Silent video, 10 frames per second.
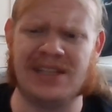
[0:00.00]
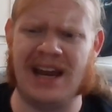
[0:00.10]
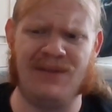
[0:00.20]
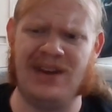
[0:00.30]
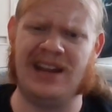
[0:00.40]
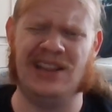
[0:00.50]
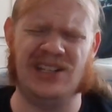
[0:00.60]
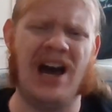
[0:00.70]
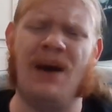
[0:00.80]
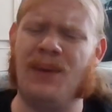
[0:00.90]
It's not even in
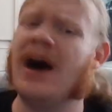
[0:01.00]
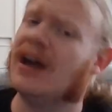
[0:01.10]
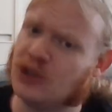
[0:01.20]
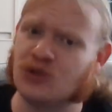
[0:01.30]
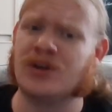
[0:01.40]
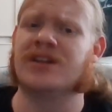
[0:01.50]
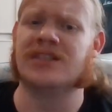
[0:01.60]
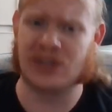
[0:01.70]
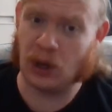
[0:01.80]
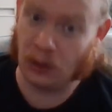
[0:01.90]
the top 100.
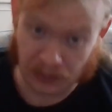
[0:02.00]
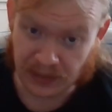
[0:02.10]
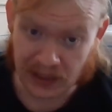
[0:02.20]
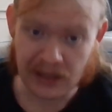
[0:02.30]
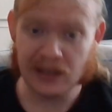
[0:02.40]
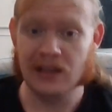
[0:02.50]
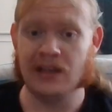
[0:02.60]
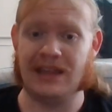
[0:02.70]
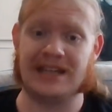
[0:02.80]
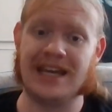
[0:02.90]
So
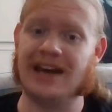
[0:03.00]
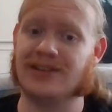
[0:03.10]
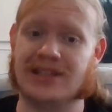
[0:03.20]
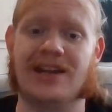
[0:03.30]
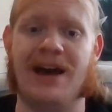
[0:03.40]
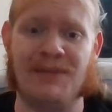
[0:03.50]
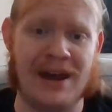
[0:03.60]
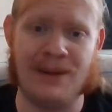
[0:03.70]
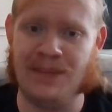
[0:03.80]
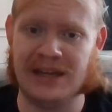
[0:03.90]
that tells you I'm
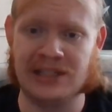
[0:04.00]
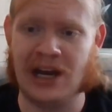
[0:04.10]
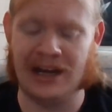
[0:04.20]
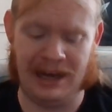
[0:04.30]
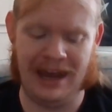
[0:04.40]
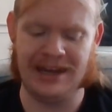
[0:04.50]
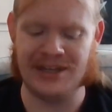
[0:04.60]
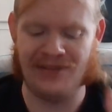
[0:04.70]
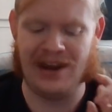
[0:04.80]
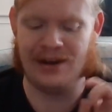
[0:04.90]
not a big Talking
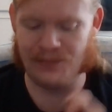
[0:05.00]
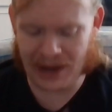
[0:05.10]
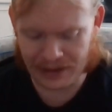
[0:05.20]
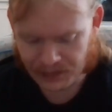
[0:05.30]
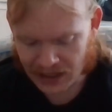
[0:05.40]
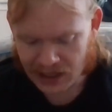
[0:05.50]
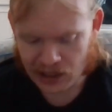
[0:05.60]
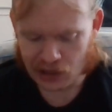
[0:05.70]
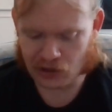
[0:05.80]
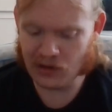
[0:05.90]
Heads fan. But
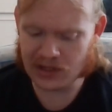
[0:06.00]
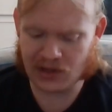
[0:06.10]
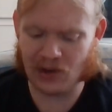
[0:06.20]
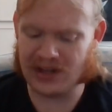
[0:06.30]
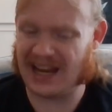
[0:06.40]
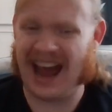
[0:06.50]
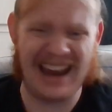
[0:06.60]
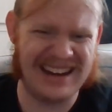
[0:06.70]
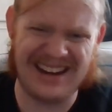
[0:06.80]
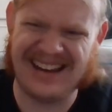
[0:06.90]
True Stories,
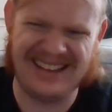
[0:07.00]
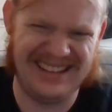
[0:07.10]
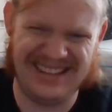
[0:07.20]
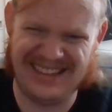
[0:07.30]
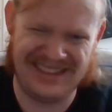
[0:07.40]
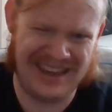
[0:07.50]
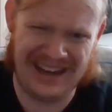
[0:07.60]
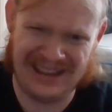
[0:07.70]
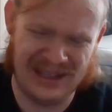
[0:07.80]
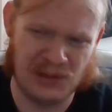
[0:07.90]
I did not
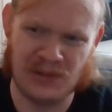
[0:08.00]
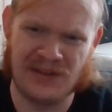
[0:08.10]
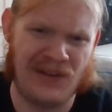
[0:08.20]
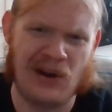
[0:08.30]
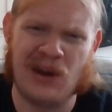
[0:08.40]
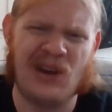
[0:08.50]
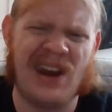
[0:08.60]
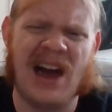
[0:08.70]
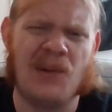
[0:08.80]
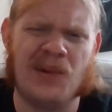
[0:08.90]
think this was a very
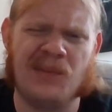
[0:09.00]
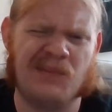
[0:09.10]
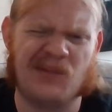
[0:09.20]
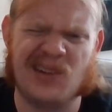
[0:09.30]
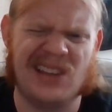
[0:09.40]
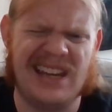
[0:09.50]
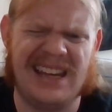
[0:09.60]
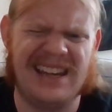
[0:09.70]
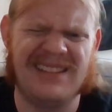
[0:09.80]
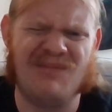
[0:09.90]
good album,
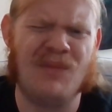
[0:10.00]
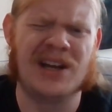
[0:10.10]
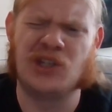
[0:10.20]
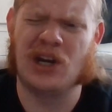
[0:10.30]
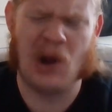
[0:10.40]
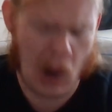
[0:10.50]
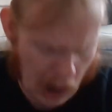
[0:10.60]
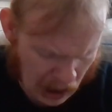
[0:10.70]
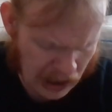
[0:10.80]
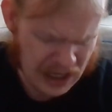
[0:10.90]
really much at
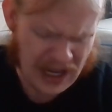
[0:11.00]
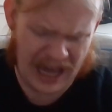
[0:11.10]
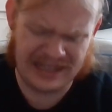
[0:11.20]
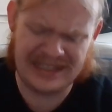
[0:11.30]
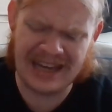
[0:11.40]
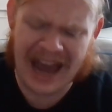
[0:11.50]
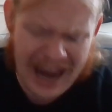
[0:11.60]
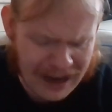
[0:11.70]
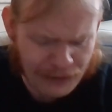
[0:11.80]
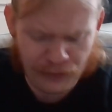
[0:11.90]
all.
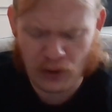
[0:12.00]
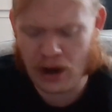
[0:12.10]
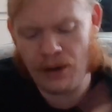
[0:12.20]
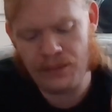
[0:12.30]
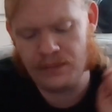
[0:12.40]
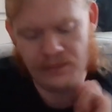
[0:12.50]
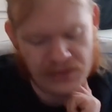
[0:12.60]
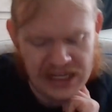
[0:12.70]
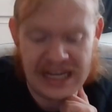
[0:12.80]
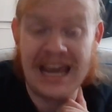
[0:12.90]
Aside from
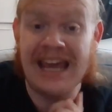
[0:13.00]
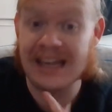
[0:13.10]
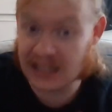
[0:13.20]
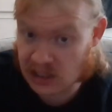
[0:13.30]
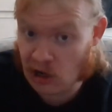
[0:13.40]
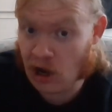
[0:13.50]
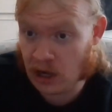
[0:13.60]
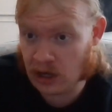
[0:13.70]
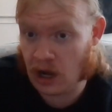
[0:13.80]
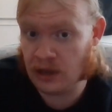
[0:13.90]
the hit
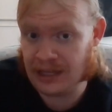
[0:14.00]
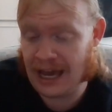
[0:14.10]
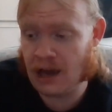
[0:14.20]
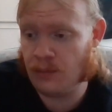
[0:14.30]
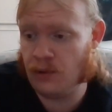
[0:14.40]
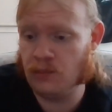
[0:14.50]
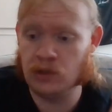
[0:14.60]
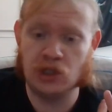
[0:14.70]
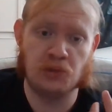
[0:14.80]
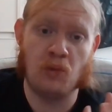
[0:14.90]
song on the album,
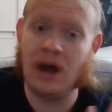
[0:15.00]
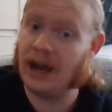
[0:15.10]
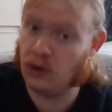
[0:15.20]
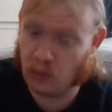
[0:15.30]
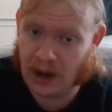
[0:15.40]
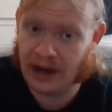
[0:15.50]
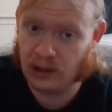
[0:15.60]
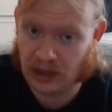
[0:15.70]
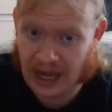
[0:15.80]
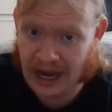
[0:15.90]
which is Wild
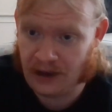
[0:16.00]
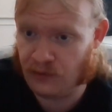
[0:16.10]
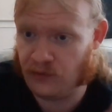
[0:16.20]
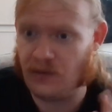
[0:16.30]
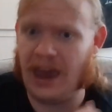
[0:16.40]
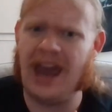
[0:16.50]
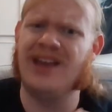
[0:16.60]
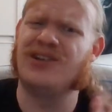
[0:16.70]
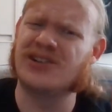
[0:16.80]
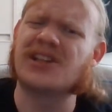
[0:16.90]
Wild Life,
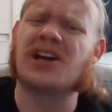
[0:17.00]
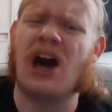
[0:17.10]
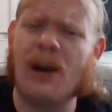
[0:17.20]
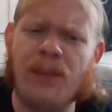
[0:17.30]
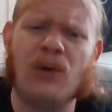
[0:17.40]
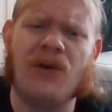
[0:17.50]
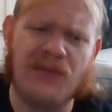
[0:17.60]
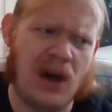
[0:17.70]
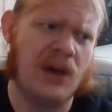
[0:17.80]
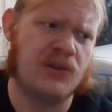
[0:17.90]
and there's a couple
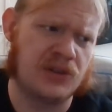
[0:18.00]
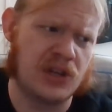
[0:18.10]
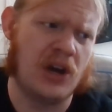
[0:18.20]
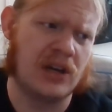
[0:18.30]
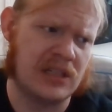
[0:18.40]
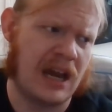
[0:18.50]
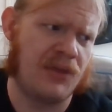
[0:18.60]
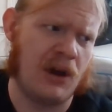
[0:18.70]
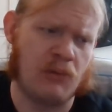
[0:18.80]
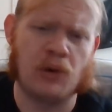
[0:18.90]
of other songs I
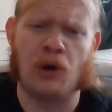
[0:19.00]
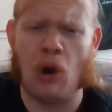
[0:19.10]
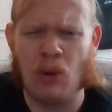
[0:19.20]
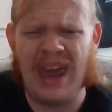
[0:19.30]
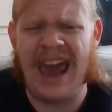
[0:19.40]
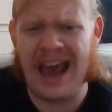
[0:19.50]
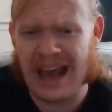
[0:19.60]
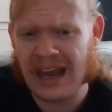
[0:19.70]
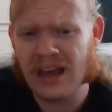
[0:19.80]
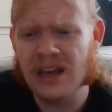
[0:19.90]
thought were
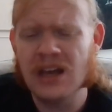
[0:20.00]
okay.